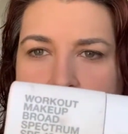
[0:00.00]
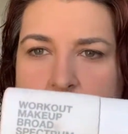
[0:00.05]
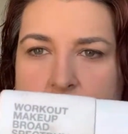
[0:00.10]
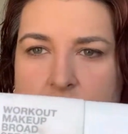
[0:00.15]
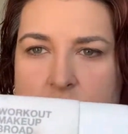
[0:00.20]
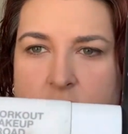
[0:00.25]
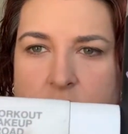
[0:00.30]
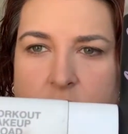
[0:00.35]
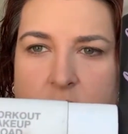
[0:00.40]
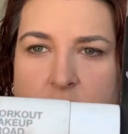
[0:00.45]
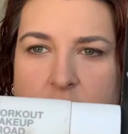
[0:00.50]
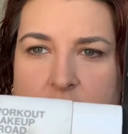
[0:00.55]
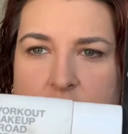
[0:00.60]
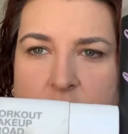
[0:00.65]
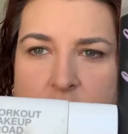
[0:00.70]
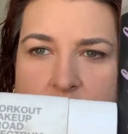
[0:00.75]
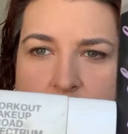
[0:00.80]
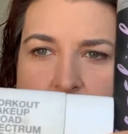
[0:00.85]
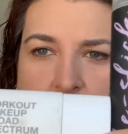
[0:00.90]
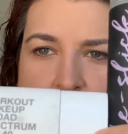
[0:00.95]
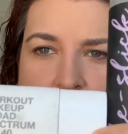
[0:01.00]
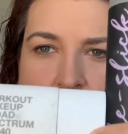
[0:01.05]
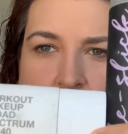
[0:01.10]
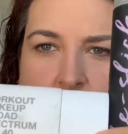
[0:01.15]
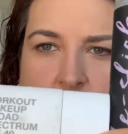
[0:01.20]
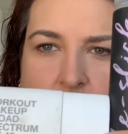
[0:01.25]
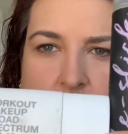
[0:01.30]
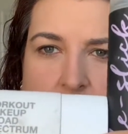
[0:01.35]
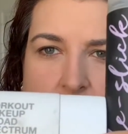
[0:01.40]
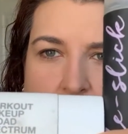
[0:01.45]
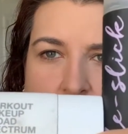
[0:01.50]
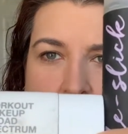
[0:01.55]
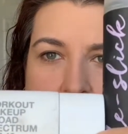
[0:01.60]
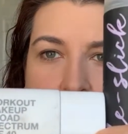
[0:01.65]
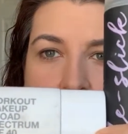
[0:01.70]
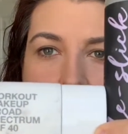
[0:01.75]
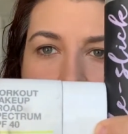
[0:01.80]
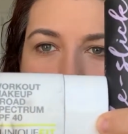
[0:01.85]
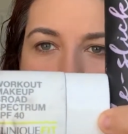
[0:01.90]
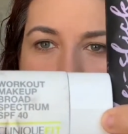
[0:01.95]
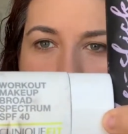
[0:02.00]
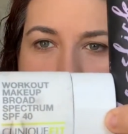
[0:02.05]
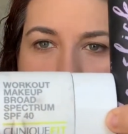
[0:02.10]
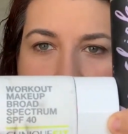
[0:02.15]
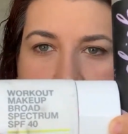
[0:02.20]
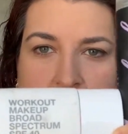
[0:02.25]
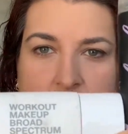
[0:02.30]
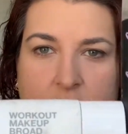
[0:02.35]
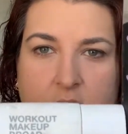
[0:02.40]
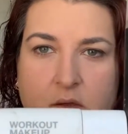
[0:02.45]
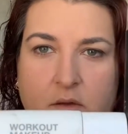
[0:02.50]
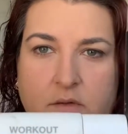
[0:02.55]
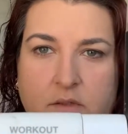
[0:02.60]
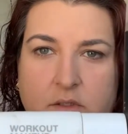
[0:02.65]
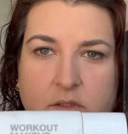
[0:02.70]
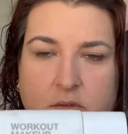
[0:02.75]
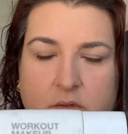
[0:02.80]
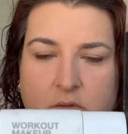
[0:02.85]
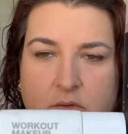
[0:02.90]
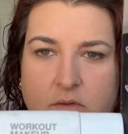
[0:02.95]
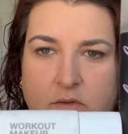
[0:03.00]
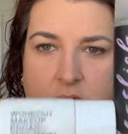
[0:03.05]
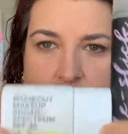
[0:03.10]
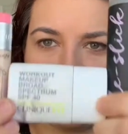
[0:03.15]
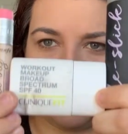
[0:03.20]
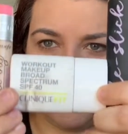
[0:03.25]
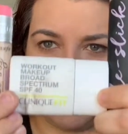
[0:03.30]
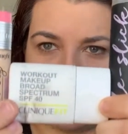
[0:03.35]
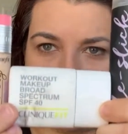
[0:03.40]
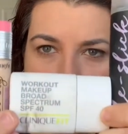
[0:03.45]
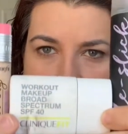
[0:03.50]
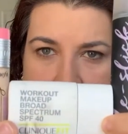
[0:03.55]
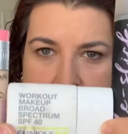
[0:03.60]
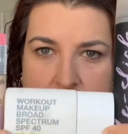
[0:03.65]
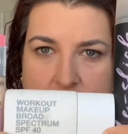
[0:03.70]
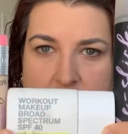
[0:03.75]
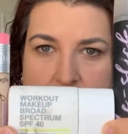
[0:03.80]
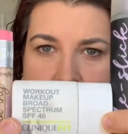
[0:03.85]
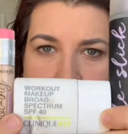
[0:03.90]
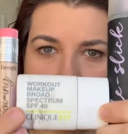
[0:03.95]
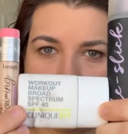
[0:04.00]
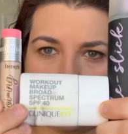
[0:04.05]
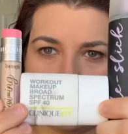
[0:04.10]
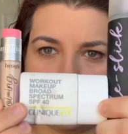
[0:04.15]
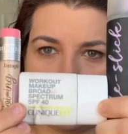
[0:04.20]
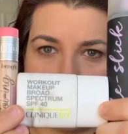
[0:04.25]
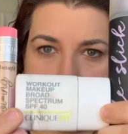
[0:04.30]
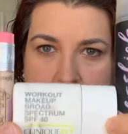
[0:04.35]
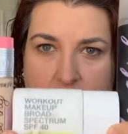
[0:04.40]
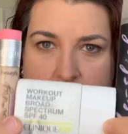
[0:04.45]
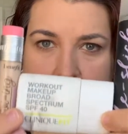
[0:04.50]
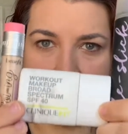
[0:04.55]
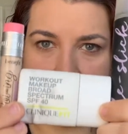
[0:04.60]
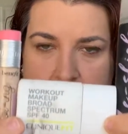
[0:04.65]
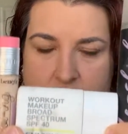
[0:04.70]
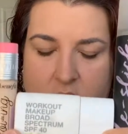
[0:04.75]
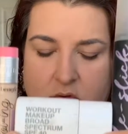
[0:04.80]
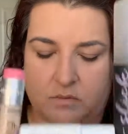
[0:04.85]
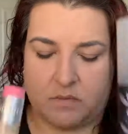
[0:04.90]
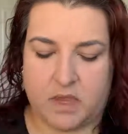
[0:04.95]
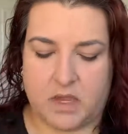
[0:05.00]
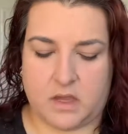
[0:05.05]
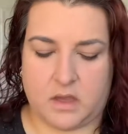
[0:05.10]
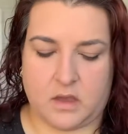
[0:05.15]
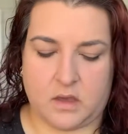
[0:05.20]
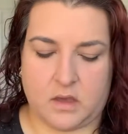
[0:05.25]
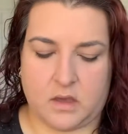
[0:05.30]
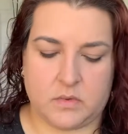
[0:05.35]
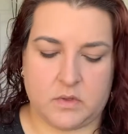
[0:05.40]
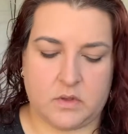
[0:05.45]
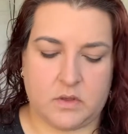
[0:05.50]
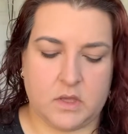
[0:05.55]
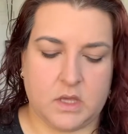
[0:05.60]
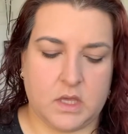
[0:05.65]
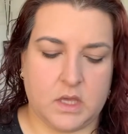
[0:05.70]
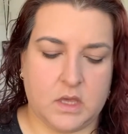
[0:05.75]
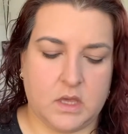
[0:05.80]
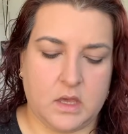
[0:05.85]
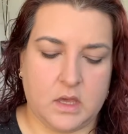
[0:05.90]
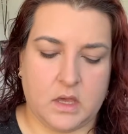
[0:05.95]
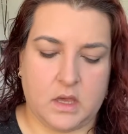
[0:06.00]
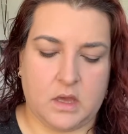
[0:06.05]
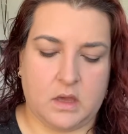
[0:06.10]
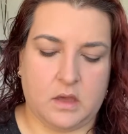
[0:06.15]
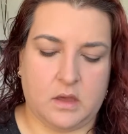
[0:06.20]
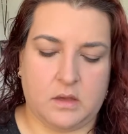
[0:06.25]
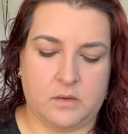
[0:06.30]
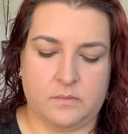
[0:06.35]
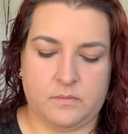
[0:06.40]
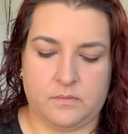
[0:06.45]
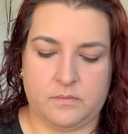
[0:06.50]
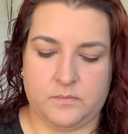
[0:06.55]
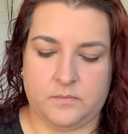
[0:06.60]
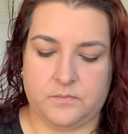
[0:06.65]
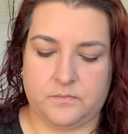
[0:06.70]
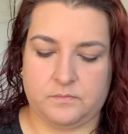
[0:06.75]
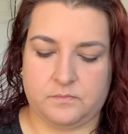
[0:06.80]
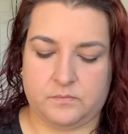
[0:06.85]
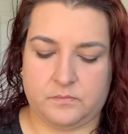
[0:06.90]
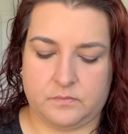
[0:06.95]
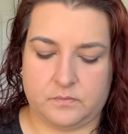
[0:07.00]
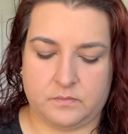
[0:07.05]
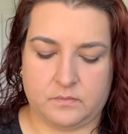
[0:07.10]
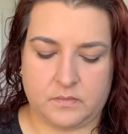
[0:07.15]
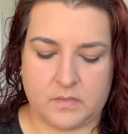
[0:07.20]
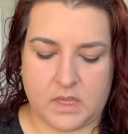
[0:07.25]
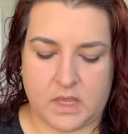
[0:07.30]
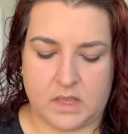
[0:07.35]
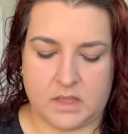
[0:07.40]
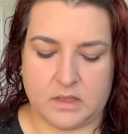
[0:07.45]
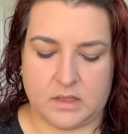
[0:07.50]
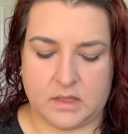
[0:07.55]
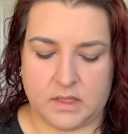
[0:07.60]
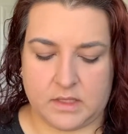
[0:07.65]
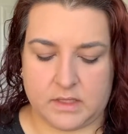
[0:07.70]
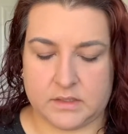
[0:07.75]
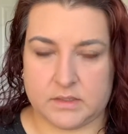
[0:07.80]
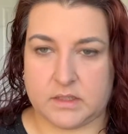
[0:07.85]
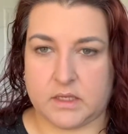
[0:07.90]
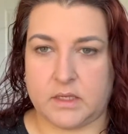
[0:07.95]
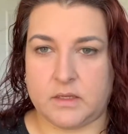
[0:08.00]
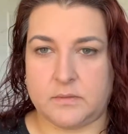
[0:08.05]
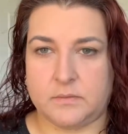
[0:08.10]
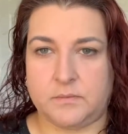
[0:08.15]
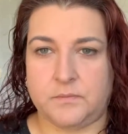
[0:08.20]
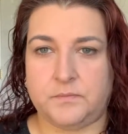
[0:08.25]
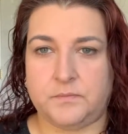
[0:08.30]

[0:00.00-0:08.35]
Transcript: So these three are my go-tos for the base of your makeup. And then, like I said,